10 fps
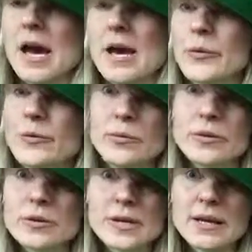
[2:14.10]
If we
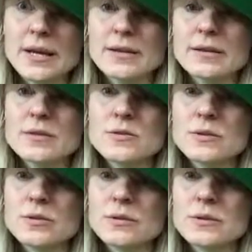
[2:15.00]
put our data in list
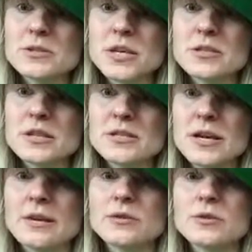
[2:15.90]
2, we would change that to
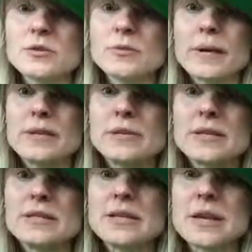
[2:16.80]
L2 by
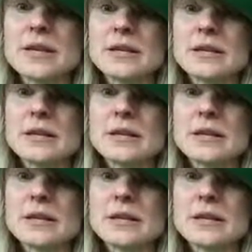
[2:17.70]
doing second